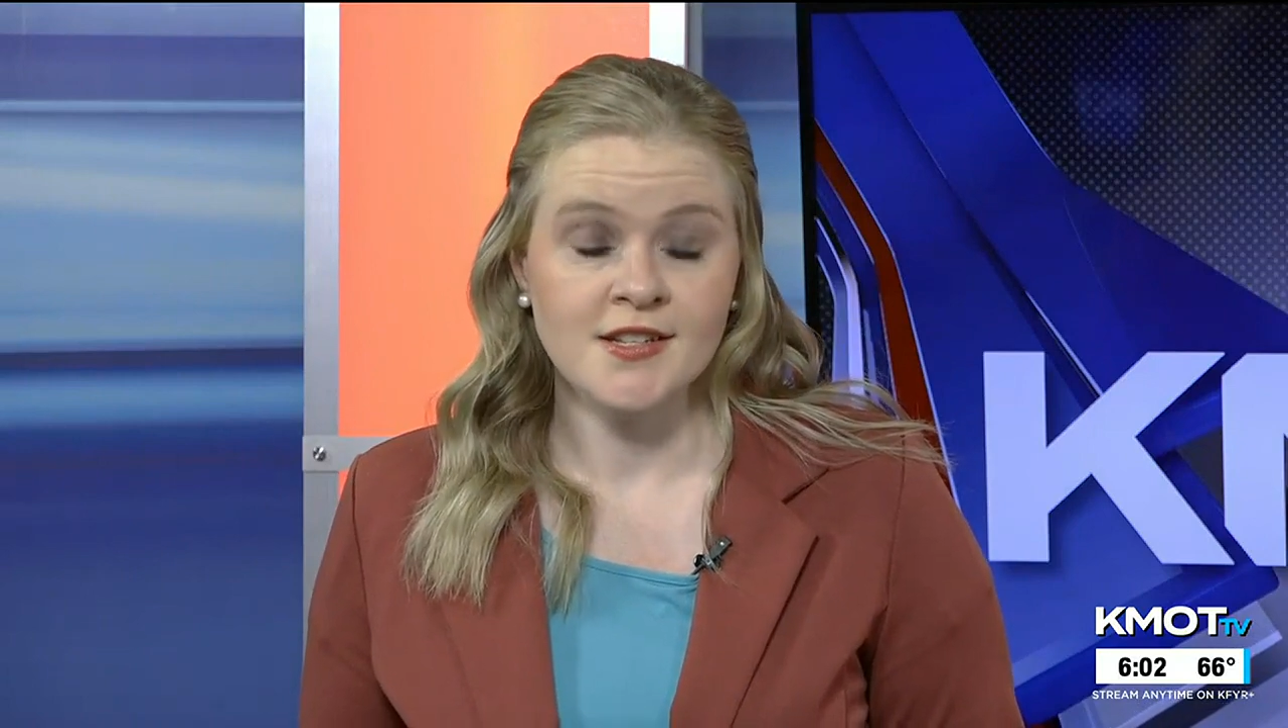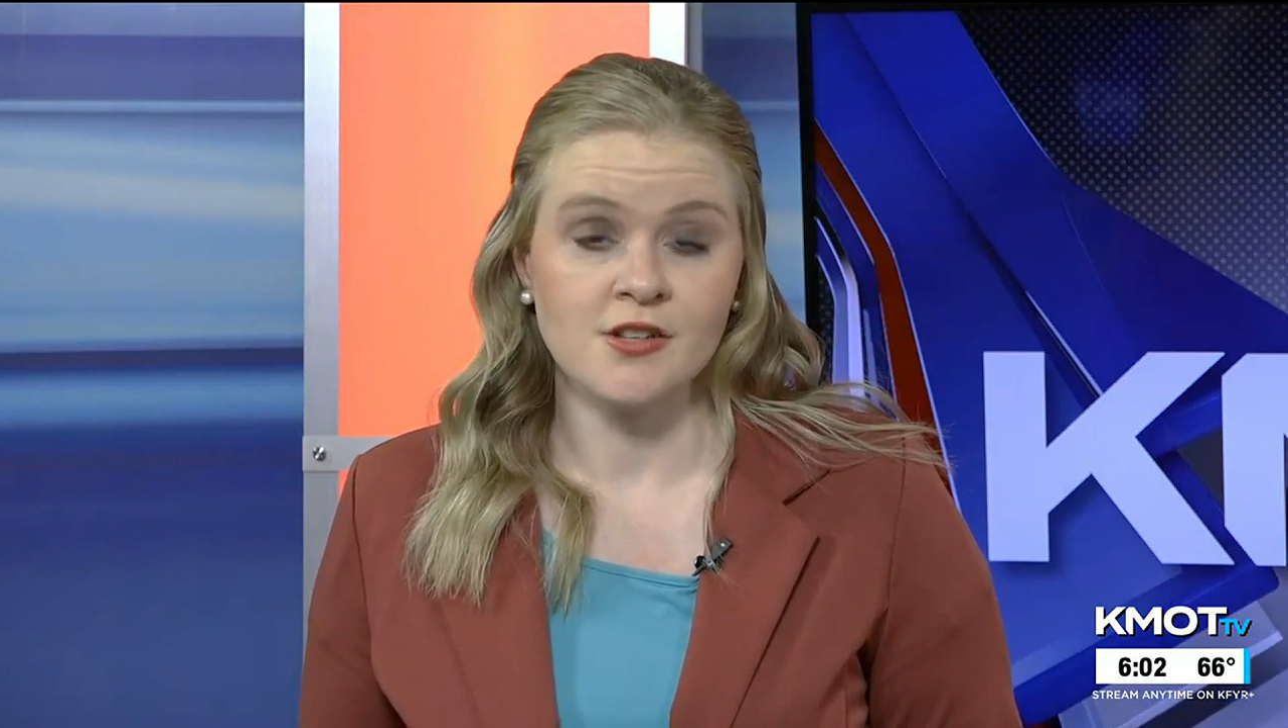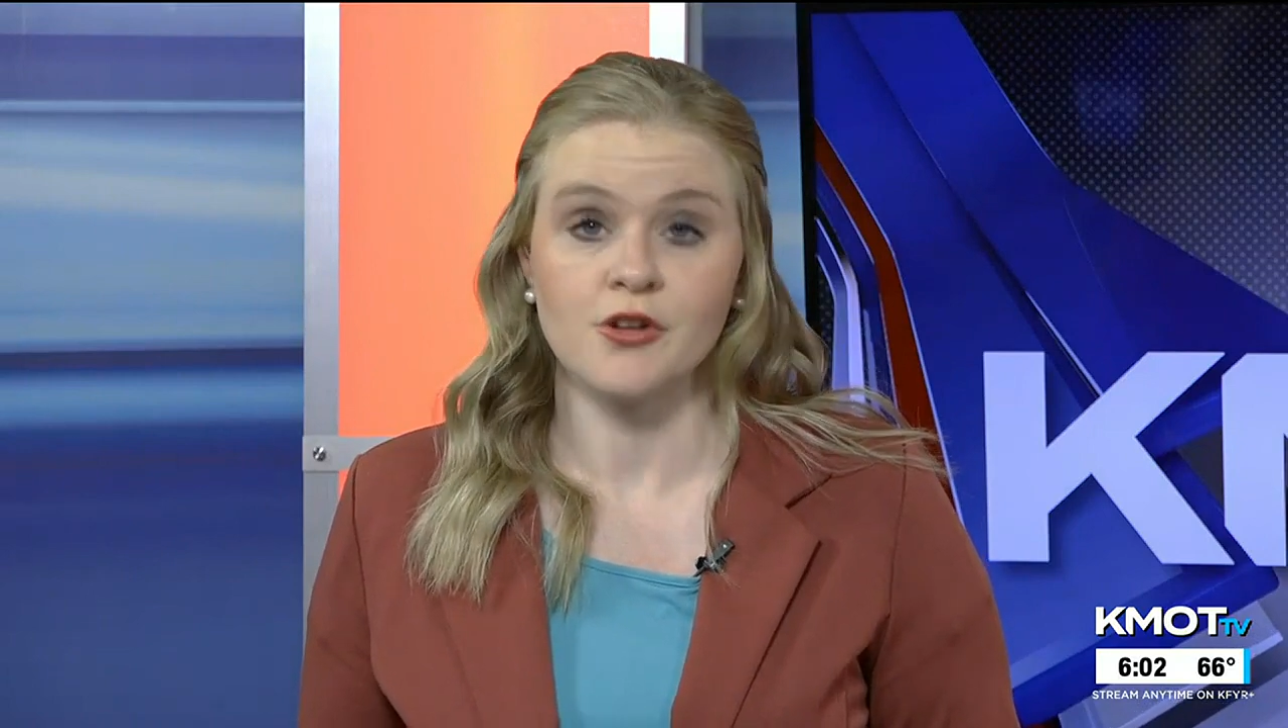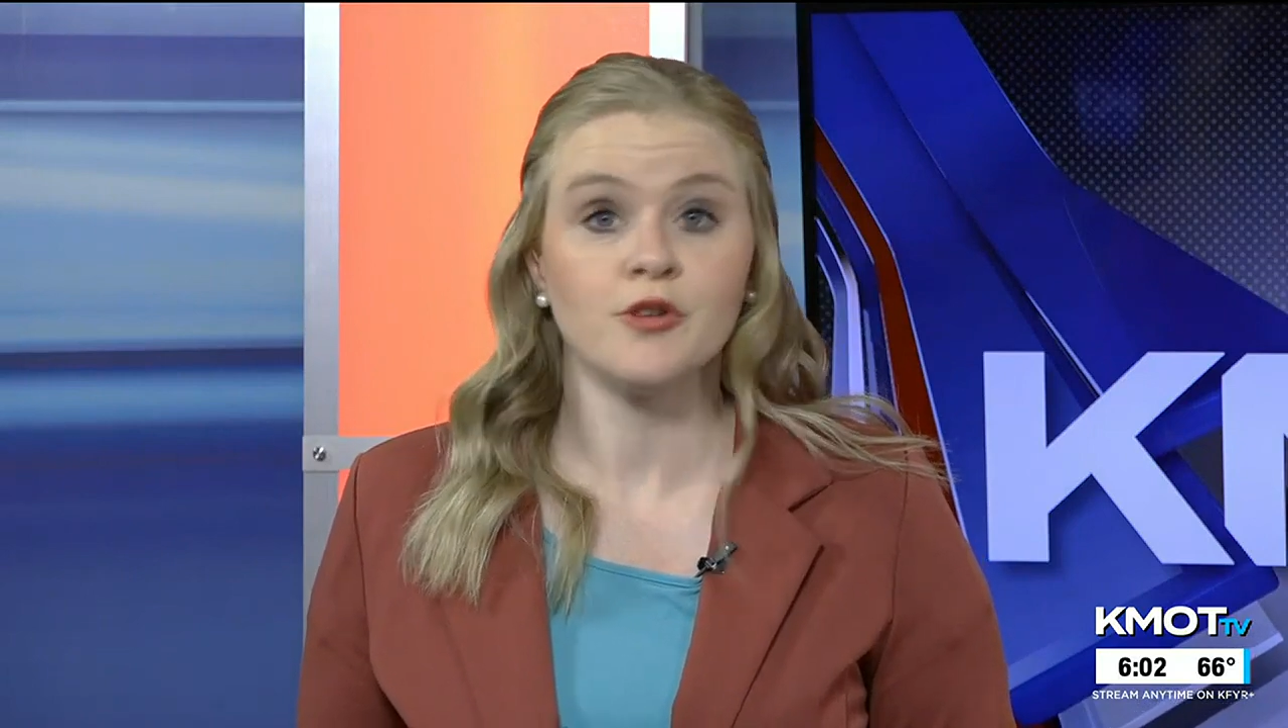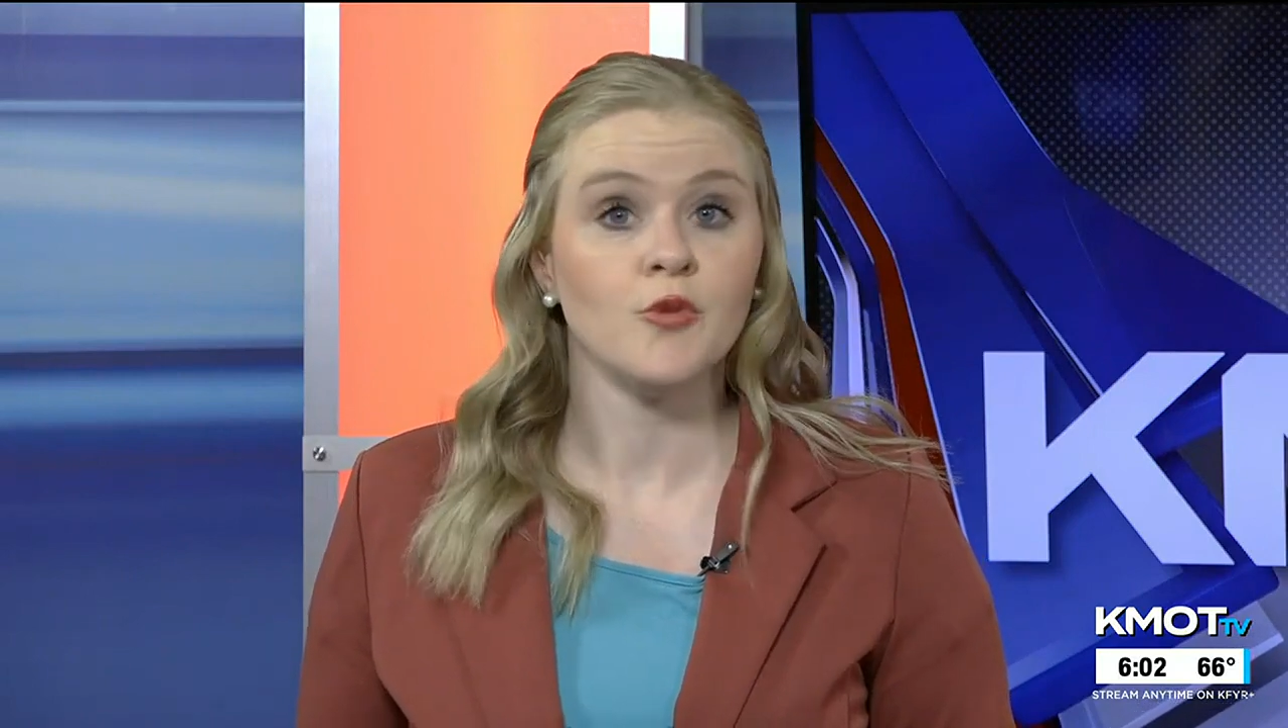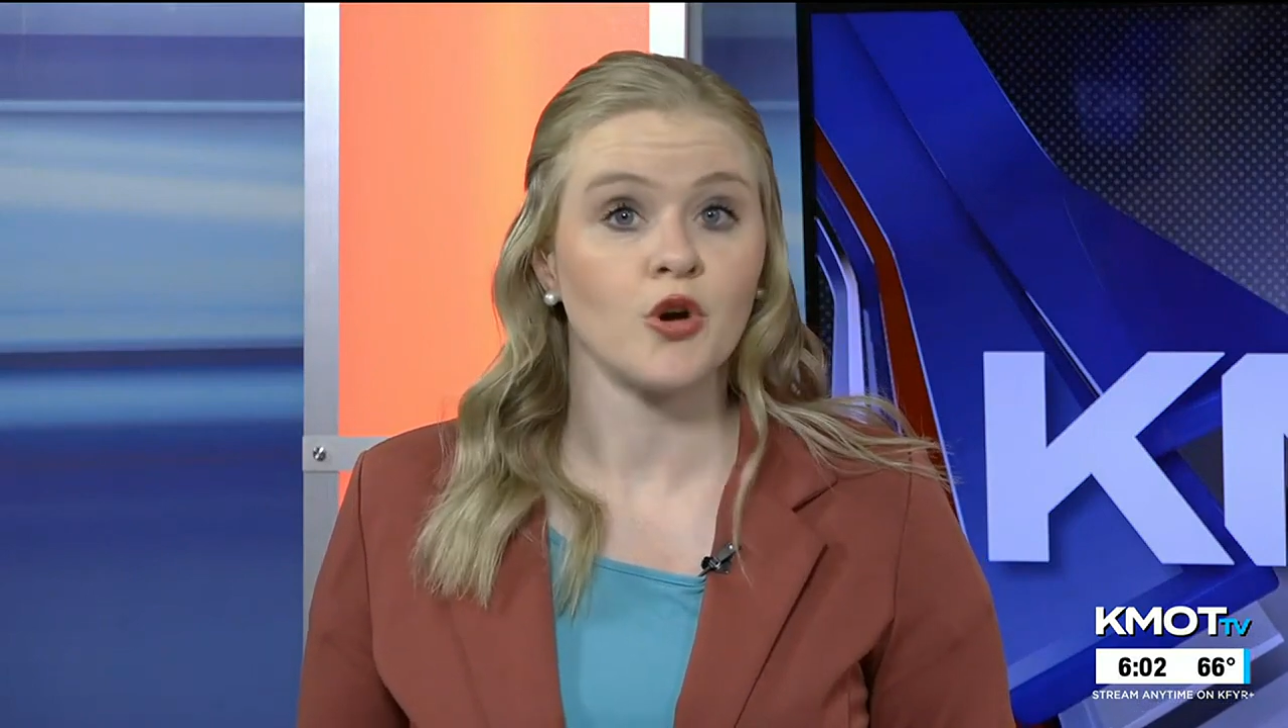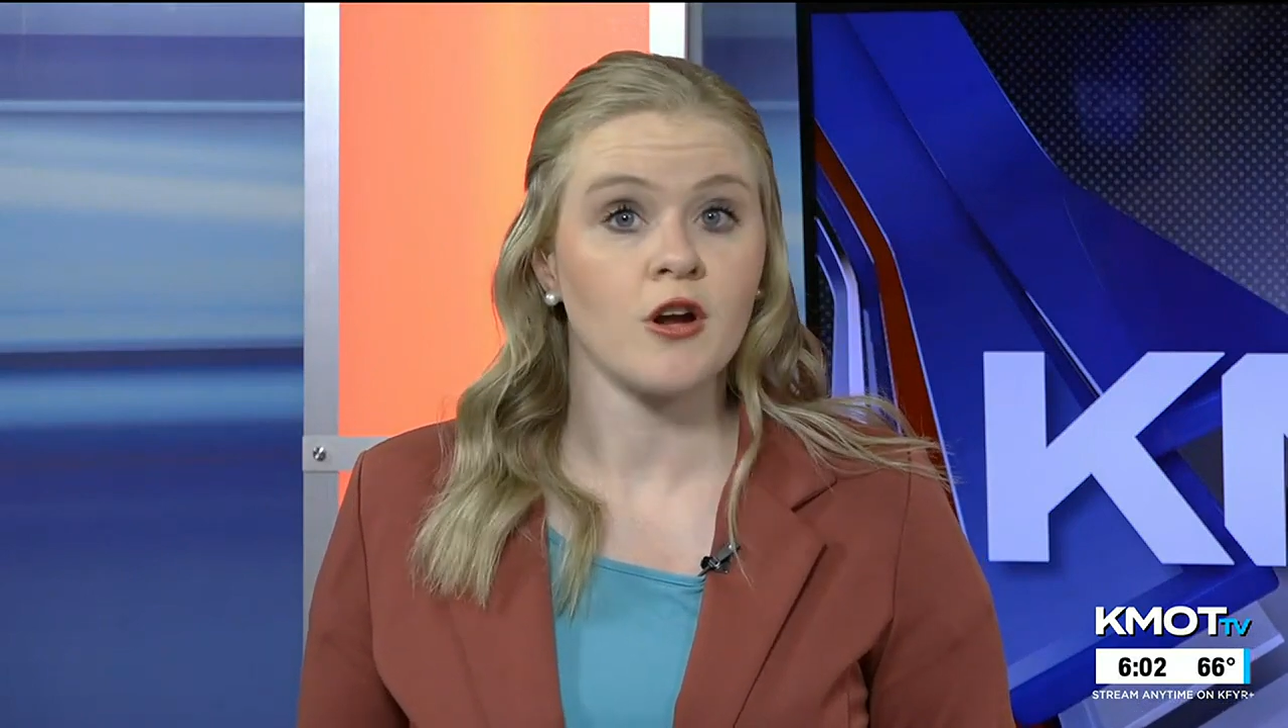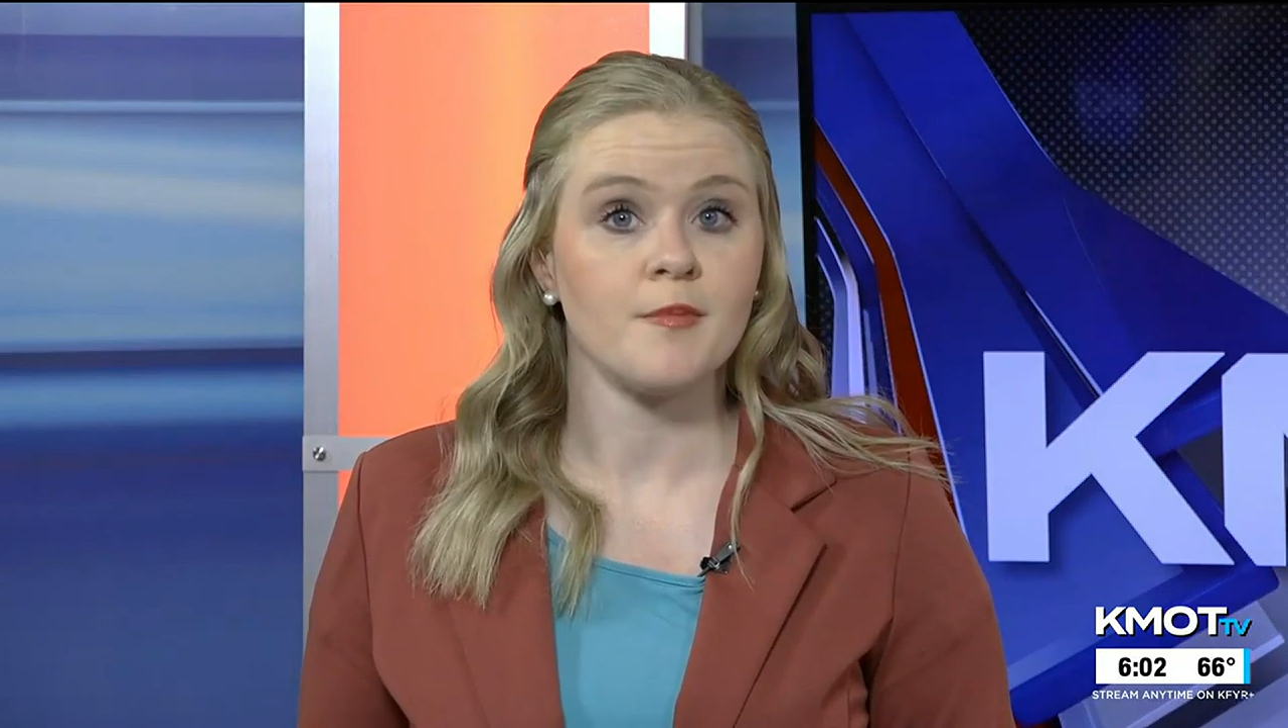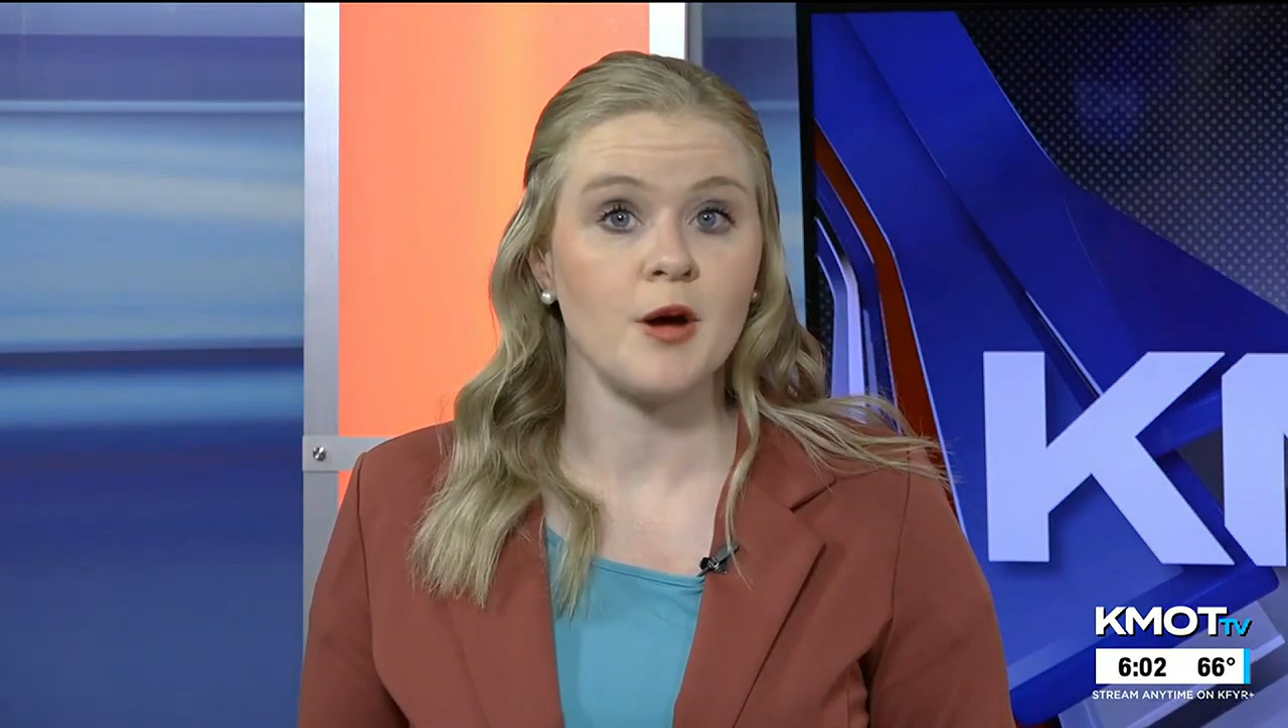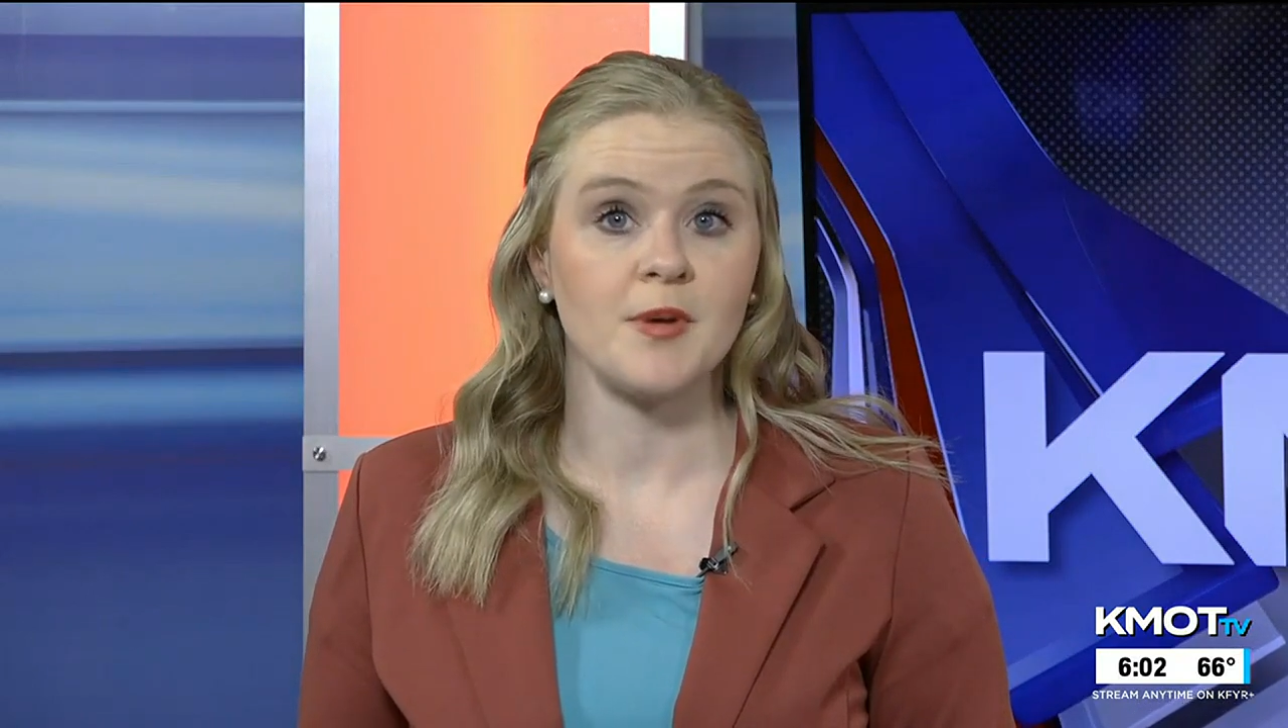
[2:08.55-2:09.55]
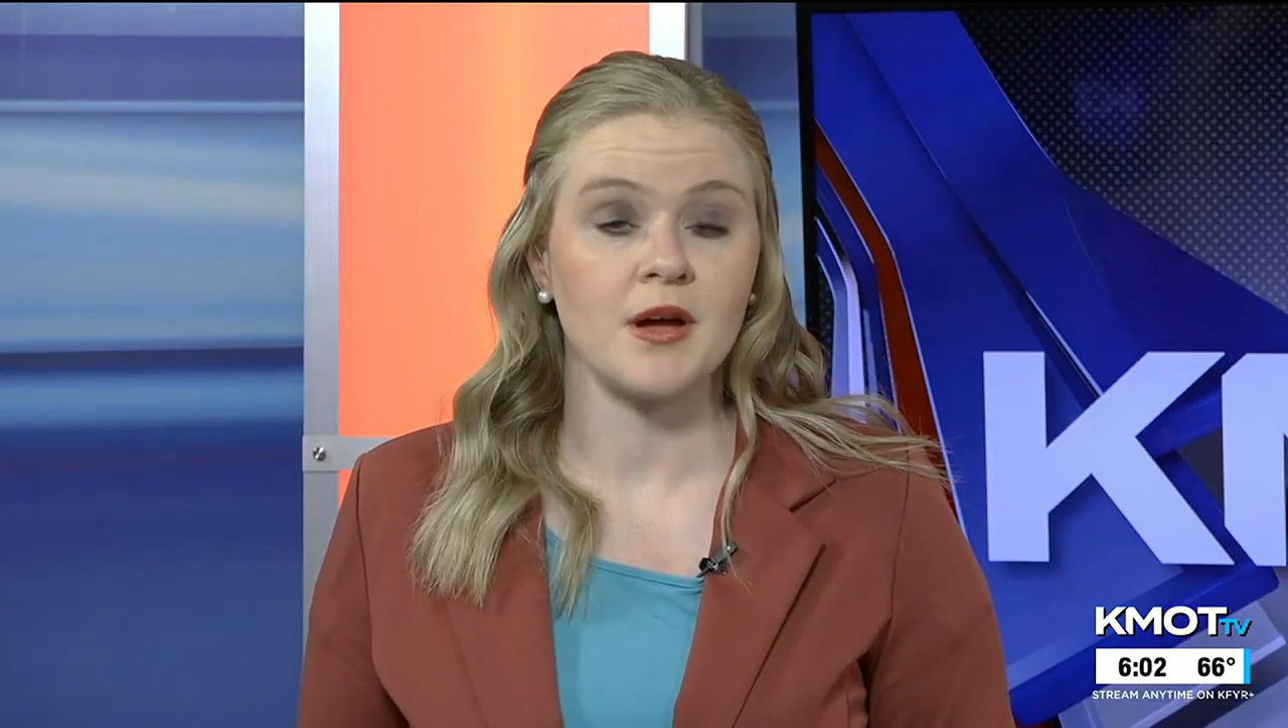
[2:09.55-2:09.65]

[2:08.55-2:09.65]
To learn more about